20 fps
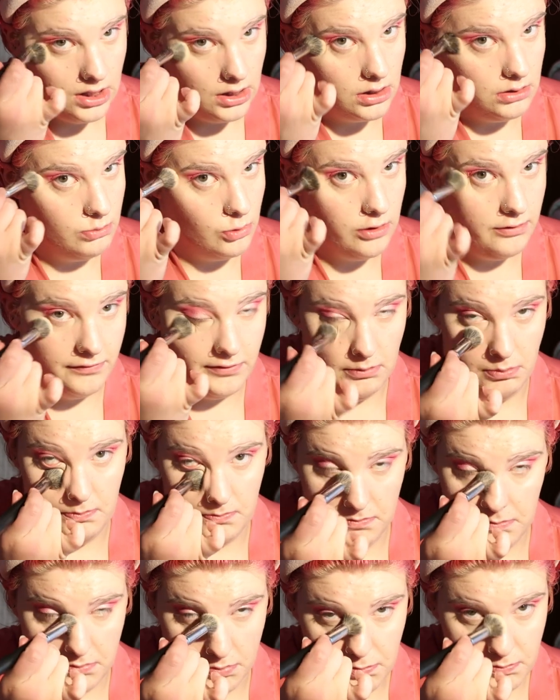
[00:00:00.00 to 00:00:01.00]
and the Morphe
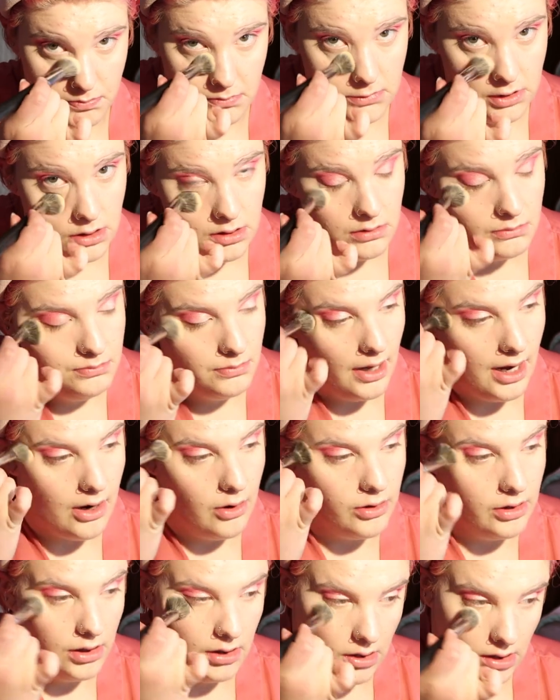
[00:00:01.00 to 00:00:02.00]

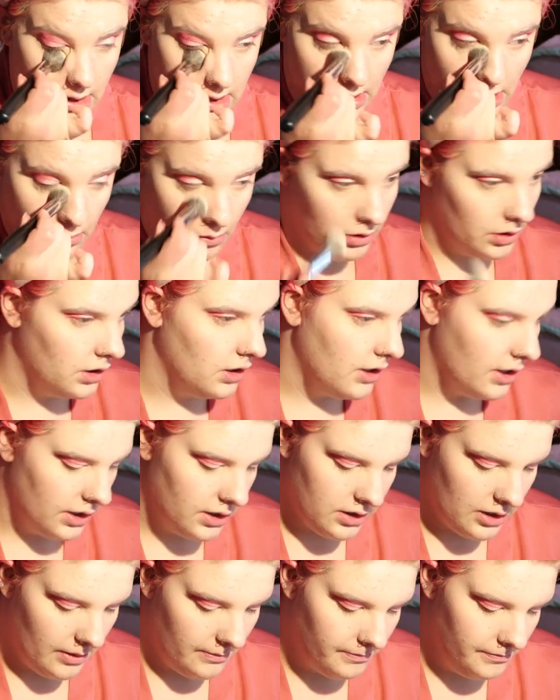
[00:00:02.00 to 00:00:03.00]
powder. I really
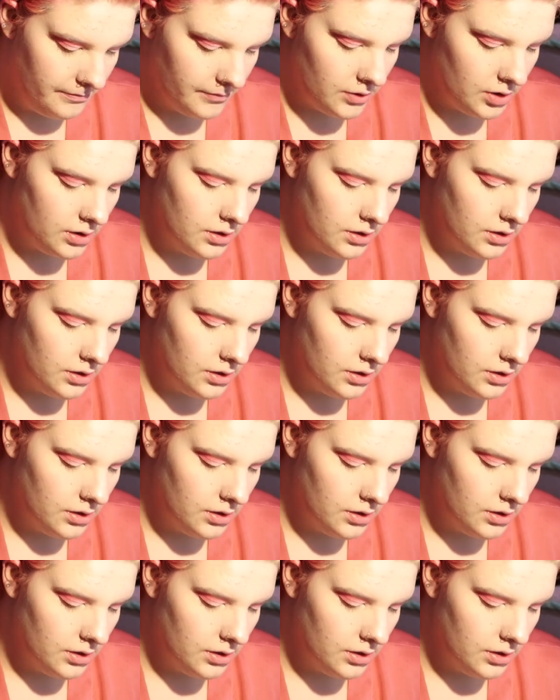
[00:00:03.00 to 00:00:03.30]
like them.